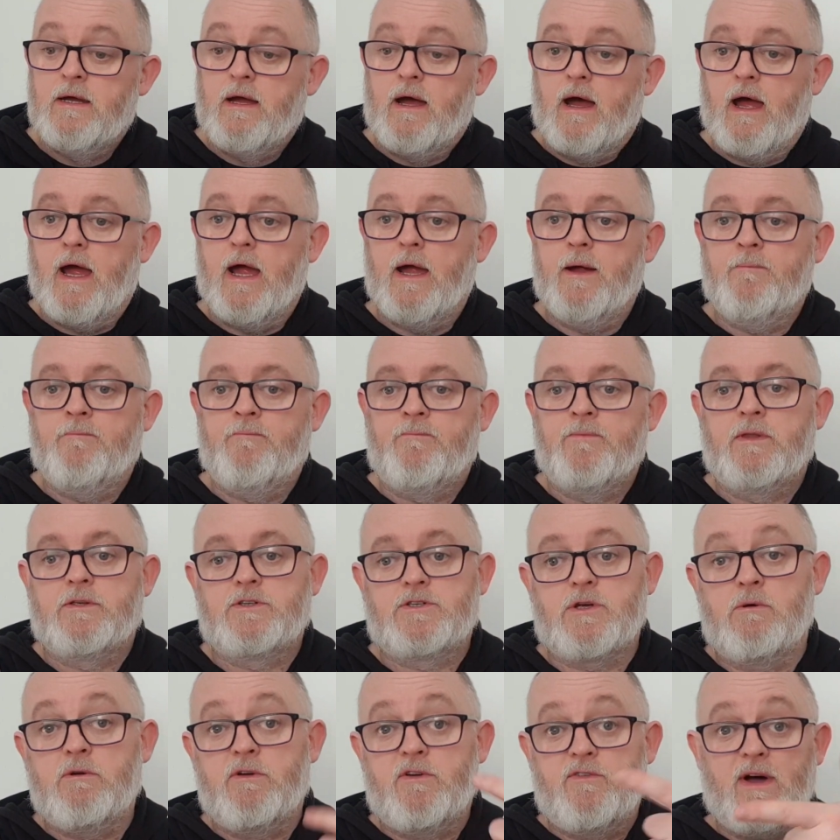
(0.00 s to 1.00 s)
Um,
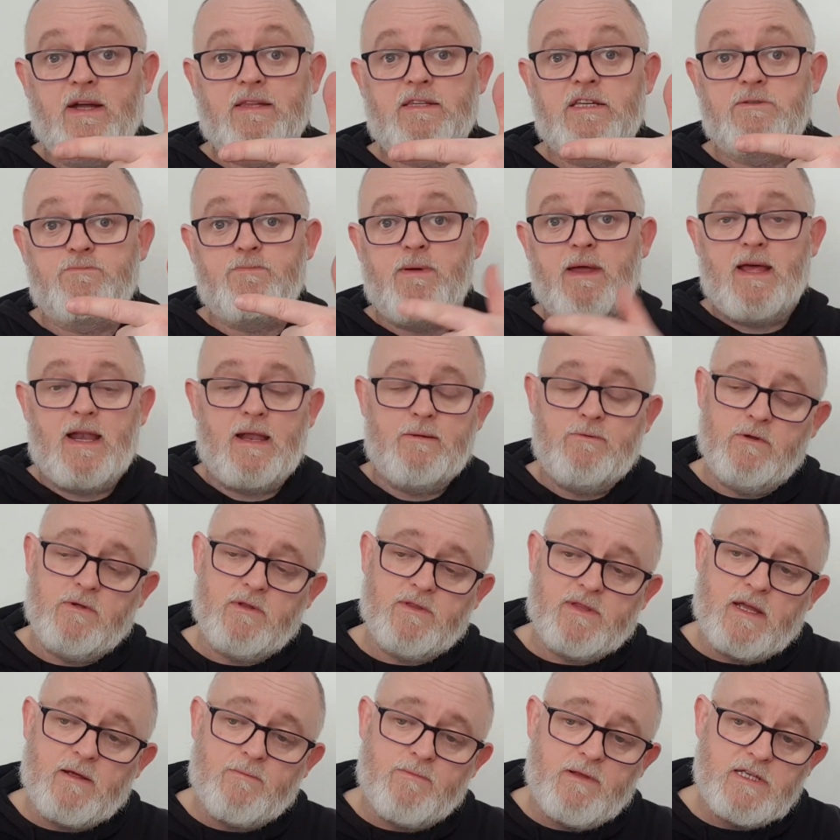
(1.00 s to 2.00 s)
so if you've had this beer, let me know what you
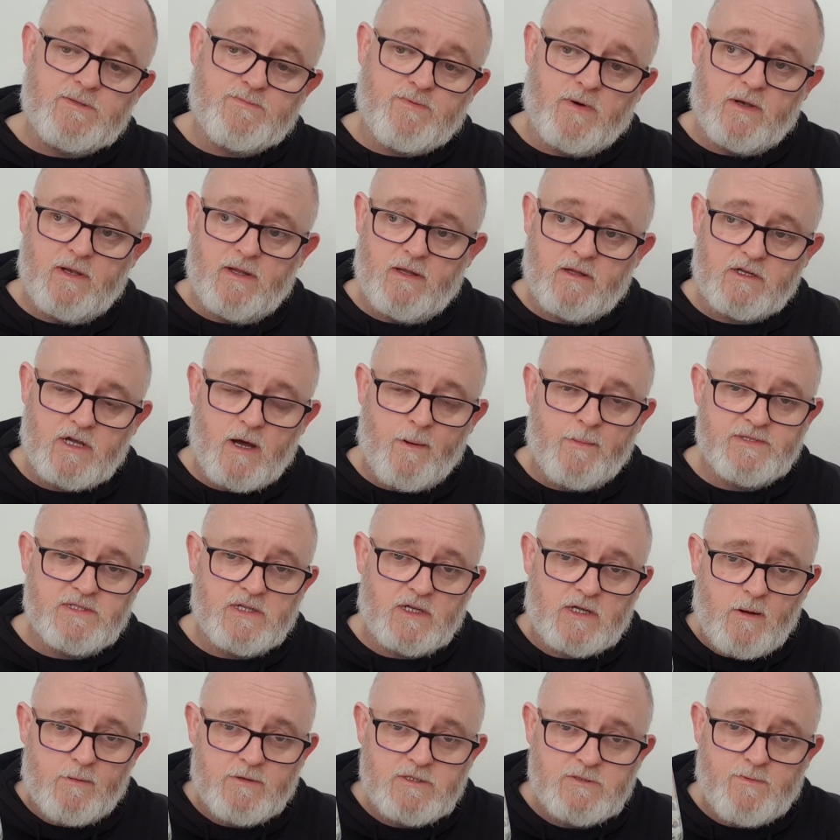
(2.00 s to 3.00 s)
think. Please put a little comment in the
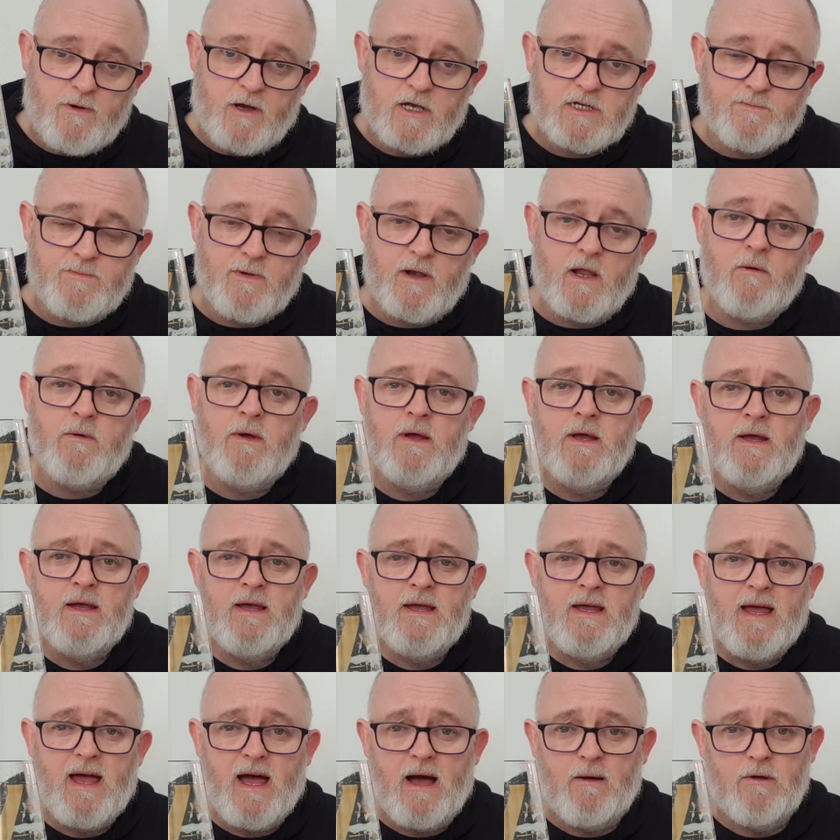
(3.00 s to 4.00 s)
comments box below.
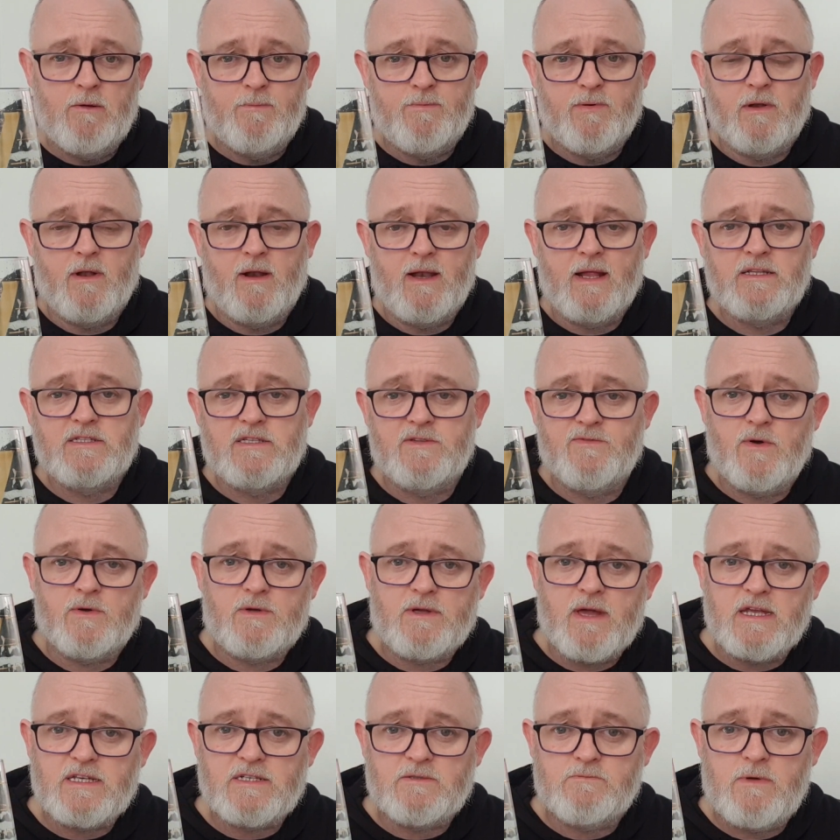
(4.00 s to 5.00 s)
We'll put a link to the
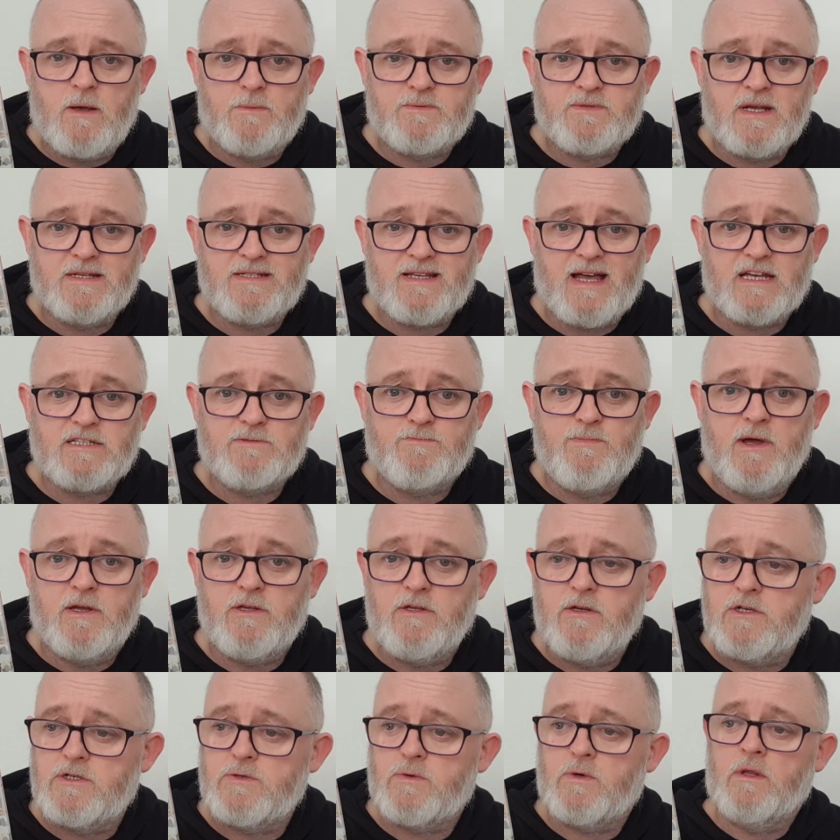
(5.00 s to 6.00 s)
Vocation website as per
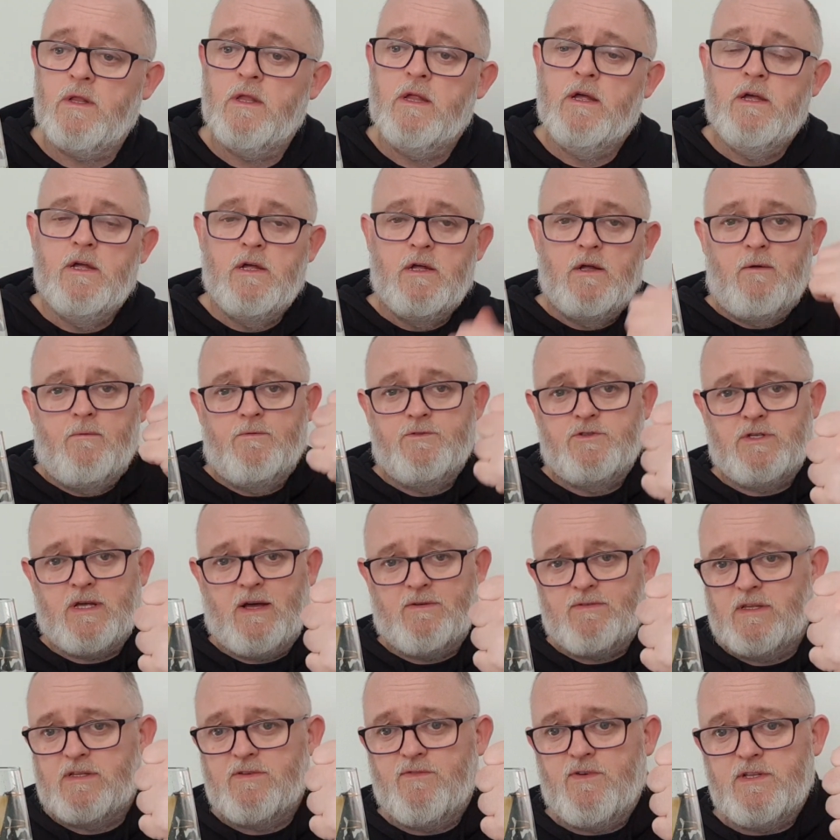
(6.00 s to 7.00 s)
usual. Do that
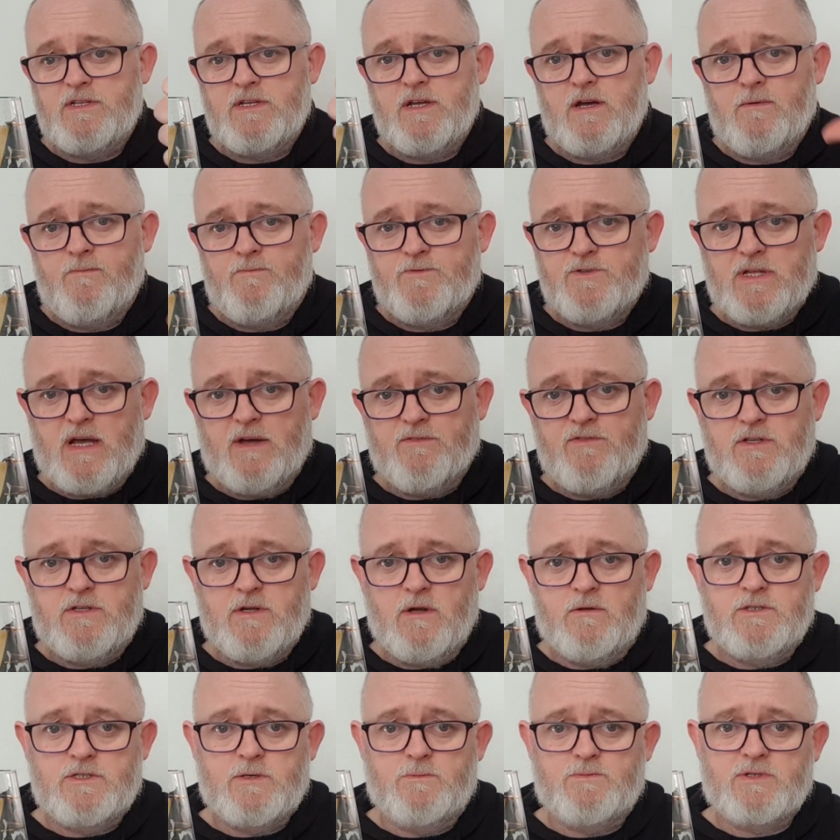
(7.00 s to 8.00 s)
for the video. Do that if you
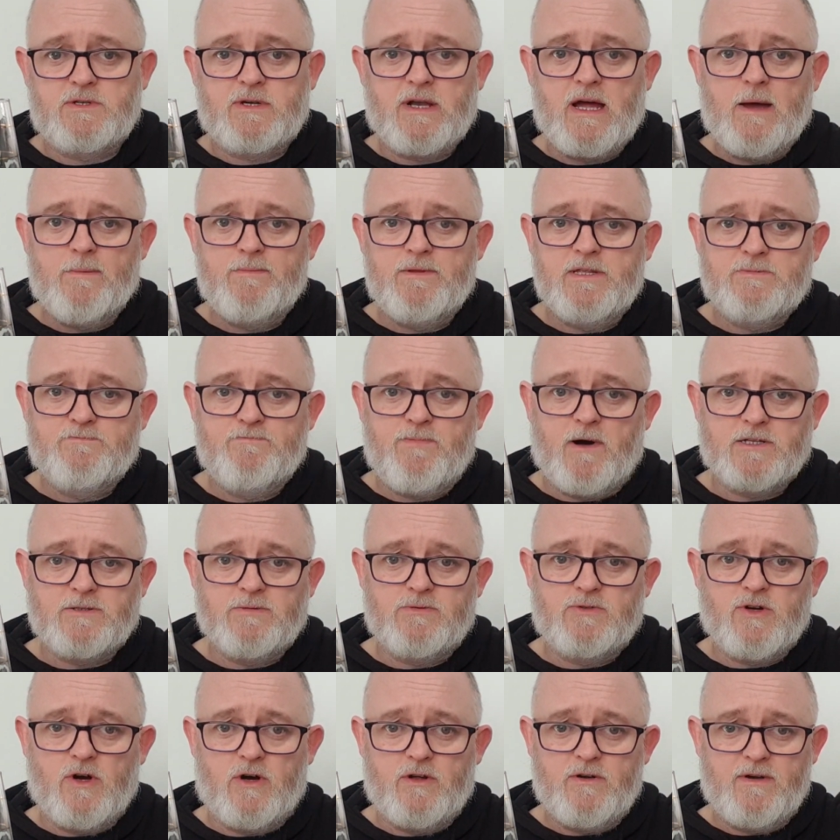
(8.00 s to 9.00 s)
don't subscribe. This bottom
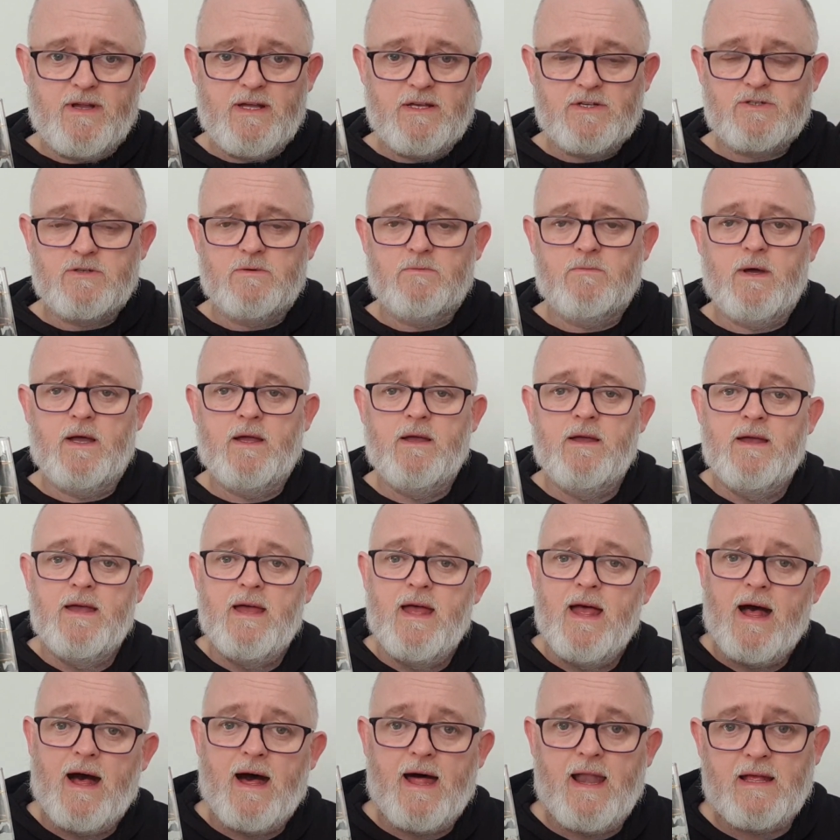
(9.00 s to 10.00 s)
corner here somewhere.
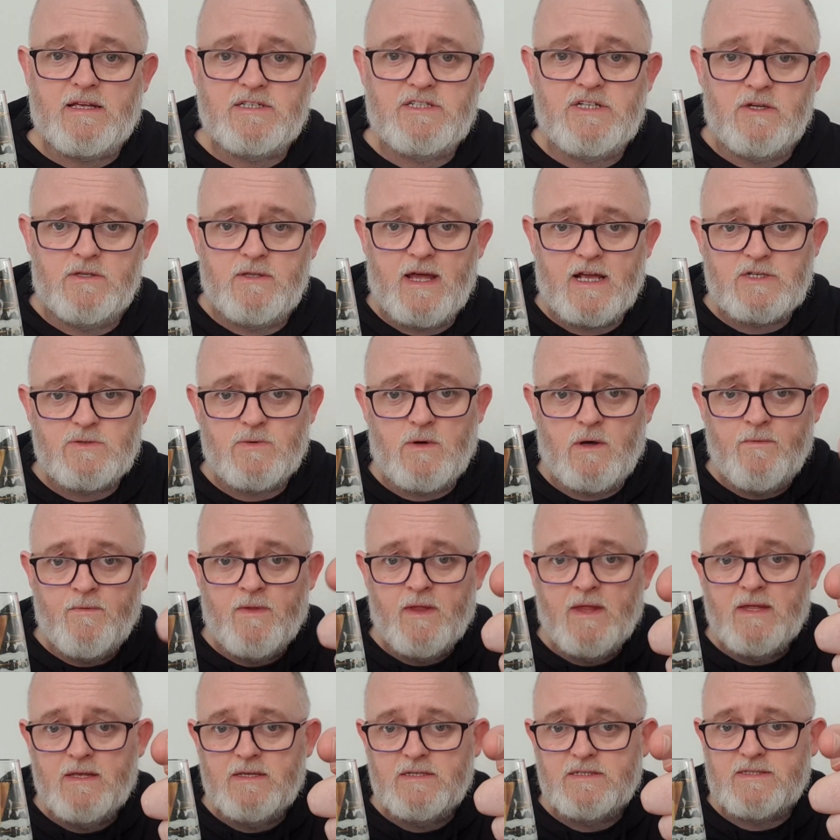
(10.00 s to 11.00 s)
And I'll see you in the next one.
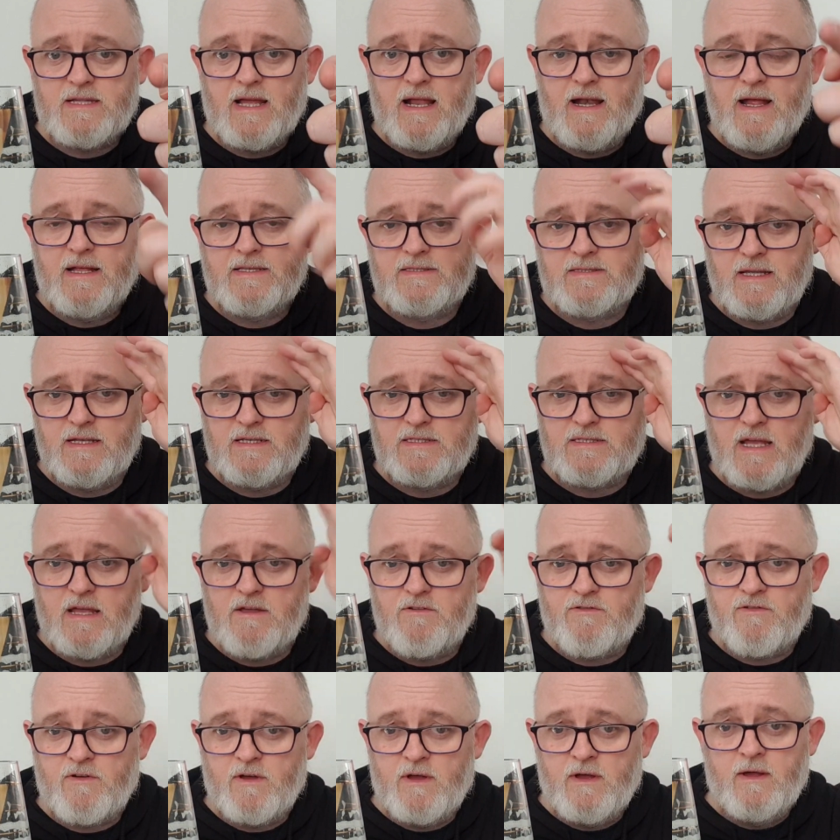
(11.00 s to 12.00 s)
Stay late, stay
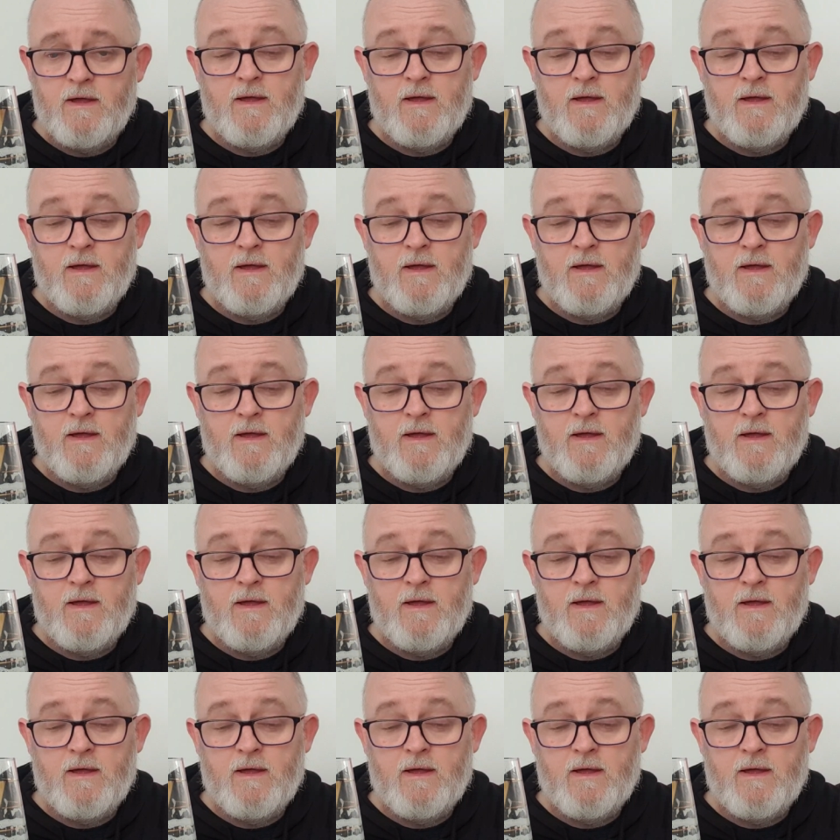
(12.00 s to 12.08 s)
safe.